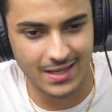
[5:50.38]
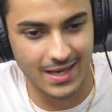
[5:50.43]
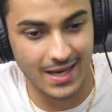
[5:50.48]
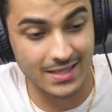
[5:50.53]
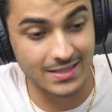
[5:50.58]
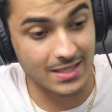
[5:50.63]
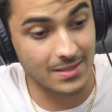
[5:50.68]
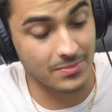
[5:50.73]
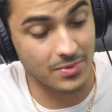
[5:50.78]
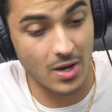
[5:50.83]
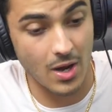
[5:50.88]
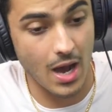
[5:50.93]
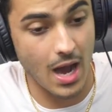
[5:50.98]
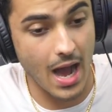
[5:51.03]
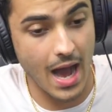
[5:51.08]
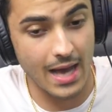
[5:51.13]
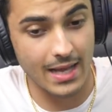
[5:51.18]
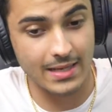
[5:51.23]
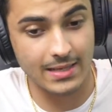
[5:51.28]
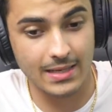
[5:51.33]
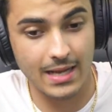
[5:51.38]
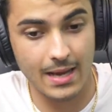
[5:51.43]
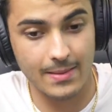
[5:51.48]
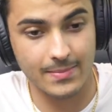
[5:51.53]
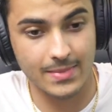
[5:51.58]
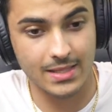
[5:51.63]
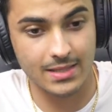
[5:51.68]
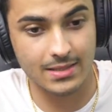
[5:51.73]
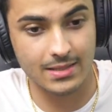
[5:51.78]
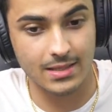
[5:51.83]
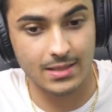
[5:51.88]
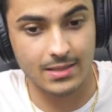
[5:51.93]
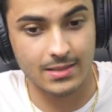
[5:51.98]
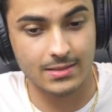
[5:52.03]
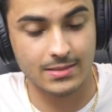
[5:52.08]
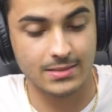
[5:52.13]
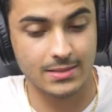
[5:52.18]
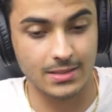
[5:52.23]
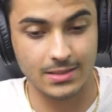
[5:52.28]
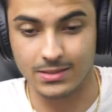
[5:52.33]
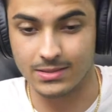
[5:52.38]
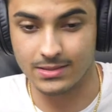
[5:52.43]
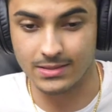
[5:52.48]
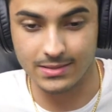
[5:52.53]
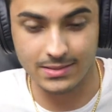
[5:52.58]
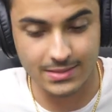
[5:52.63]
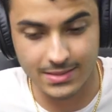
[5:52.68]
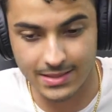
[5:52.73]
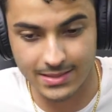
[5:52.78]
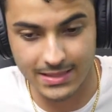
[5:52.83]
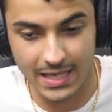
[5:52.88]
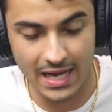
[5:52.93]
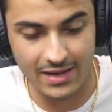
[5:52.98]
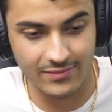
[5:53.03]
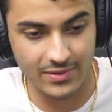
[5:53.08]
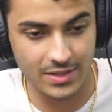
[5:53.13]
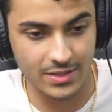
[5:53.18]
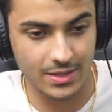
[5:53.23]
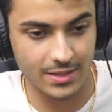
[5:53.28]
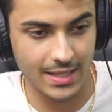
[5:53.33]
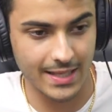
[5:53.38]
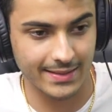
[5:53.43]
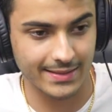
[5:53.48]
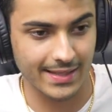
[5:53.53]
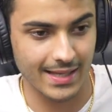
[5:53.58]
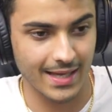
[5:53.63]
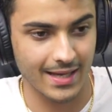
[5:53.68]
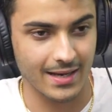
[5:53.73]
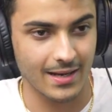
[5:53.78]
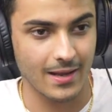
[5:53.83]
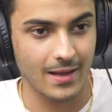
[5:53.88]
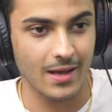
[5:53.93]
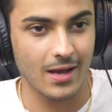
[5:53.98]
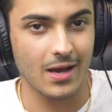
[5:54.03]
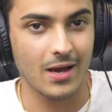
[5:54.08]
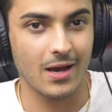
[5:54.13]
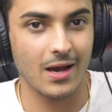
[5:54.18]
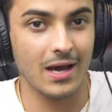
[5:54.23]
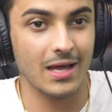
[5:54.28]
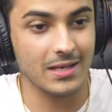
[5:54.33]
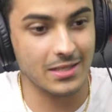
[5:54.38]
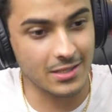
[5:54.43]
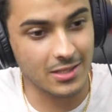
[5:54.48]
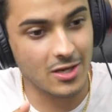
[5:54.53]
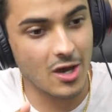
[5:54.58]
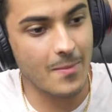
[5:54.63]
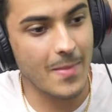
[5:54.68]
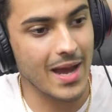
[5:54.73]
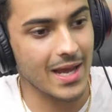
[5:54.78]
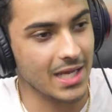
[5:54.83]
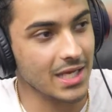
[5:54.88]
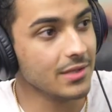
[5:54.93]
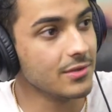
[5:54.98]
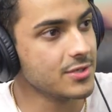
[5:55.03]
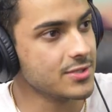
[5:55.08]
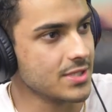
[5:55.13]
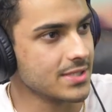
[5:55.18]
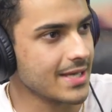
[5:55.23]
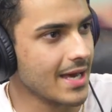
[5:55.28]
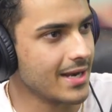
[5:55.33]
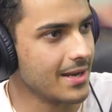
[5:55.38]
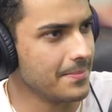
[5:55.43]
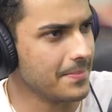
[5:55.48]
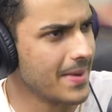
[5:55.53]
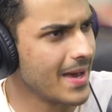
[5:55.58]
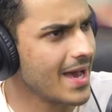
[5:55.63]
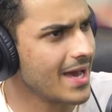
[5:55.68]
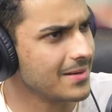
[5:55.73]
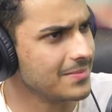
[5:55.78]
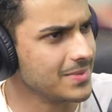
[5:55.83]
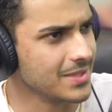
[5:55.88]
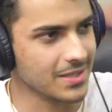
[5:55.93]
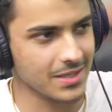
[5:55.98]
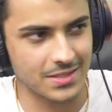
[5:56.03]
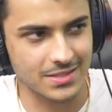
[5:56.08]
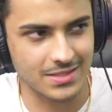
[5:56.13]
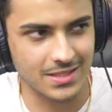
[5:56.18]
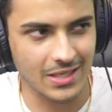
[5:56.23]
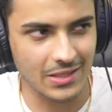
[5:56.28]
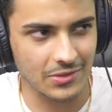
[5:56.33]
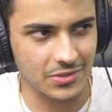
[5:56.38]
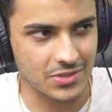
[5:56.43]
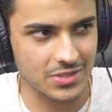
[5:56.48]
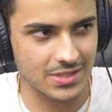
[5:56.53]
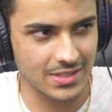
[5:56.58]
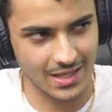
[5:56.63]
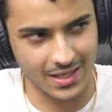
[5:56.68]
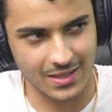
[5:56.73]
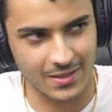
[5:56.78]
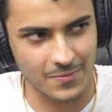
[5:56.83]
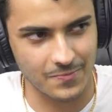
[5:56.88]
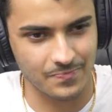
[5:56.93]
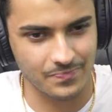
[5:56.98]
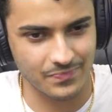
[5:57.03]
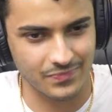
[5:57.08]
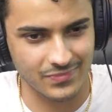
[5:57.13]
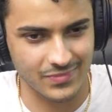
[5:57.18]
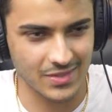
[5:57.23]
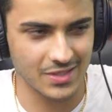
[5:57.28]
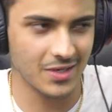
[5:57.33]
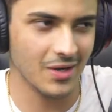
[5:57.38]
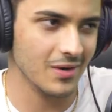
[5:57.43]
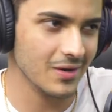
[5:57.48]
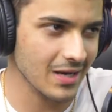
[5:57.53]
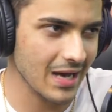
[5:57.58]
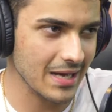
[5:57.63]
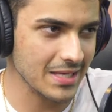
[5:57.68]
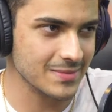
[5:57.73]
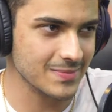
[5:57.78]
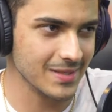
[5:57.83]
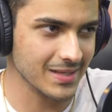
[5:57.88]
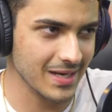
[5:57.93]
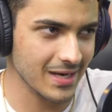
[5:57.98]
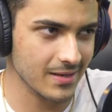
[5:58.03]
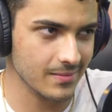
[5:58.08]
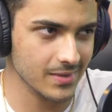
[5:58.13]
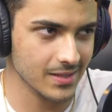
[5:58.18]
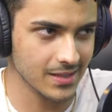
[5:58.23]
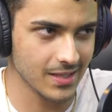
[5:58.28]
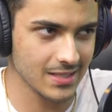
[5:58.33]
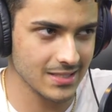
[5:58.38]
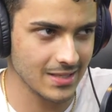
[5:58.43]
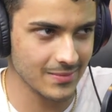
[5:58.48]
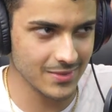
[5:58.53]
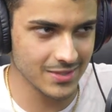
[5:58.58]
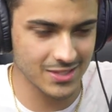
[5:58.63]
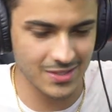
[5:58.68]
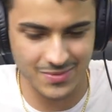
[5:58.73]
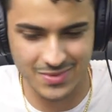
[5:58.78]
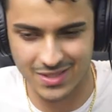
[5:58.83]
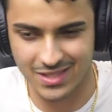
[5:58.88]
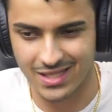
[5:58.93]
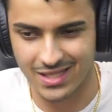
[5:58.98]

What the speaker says: I was like, bro, I did not mean to dive in there like that. And my English is kind of bad because English is like, I speak Arabic because I'm Egyptian.